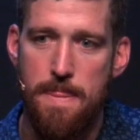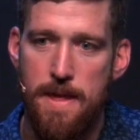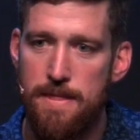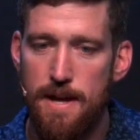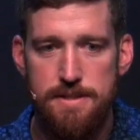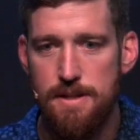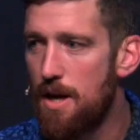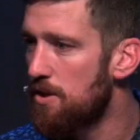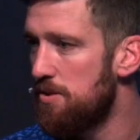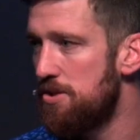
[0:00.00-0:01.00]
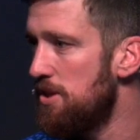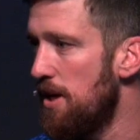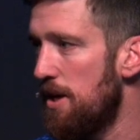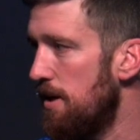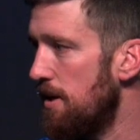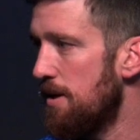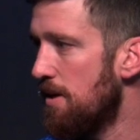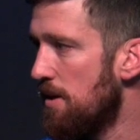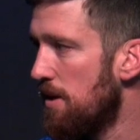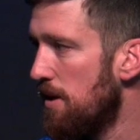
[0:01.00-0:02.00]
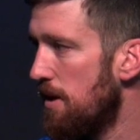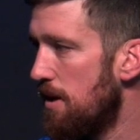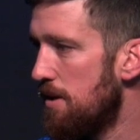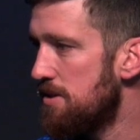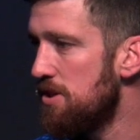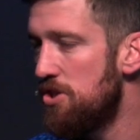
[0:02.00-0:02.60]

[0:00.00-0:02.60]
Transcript: And that's not Christianity. See,